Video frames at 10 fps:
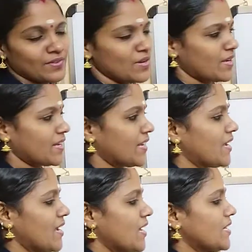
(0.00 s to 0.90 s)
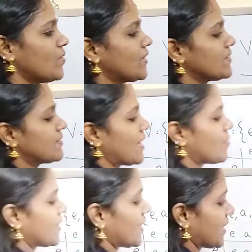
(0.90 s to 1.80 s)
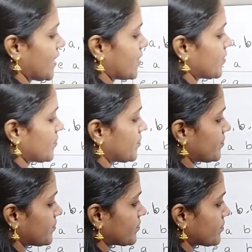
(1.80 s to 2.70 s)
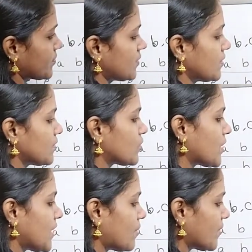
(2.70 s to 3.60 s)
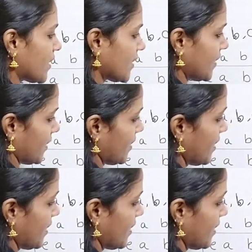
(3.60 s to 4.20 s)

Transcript: Okay. Now what is lambda A? Sorry, lambda E.